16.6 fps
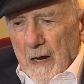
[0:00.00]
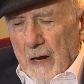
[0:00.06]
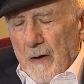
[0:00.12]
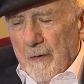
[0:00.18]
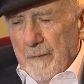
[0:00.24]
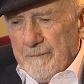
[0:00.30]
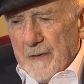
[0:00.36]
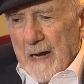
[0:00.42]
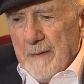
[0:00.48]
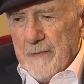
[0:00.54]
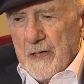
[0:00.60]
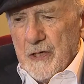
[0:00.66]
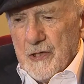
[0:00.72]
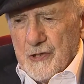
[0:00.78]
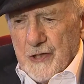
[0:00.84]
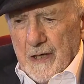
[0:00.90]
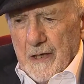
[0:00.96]
Our Prime
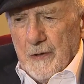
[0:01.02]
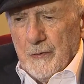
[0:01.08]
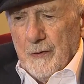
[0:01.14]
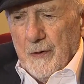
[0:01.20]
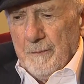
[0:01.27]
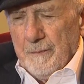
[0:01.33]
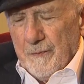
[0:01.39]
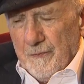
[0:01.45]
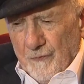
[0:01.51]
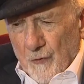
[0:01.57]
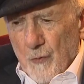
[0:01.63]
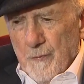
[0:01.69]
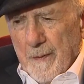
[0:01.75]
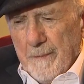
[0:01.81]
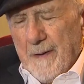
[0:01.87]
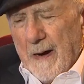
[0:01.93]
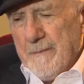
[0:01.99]
Minister,
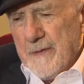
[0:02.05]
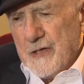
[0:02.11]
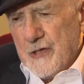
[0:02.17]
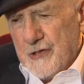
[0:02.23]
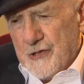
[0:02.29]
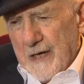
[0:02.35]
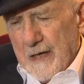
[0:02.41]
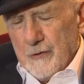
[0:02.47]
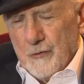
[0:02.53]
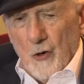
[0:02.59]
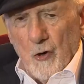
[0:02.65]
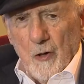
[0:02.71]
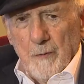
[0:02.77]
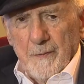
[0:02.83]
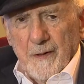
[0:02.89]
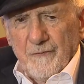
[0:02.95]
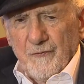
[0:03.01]
former Prime Minister Ehud
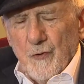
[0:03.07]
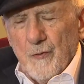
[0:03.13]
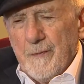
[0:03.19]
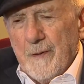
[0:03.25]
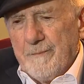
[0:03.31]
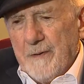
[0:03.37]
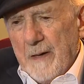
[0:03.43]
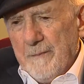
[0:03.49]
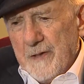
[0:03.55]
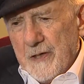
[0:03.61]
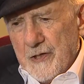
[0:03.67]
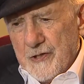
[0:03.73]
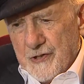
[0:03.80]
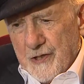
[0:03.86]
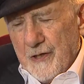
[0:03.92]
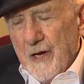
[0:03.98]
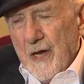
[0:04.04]
Olmert, former Prime
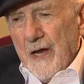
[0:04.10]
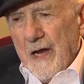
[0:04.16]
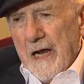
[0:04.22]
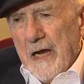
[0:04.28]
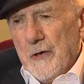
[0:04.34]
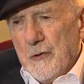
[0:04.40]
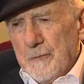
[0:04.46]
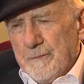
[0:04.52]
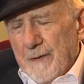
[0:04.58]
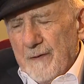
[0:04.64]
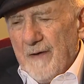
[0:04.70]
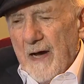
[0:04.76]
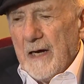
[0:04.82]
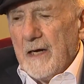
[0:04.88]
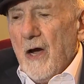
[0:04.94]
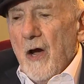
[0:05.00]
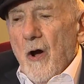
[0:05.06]
Minister Ehud
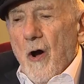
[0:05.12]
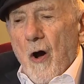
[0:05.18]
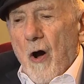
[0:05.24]
Barak,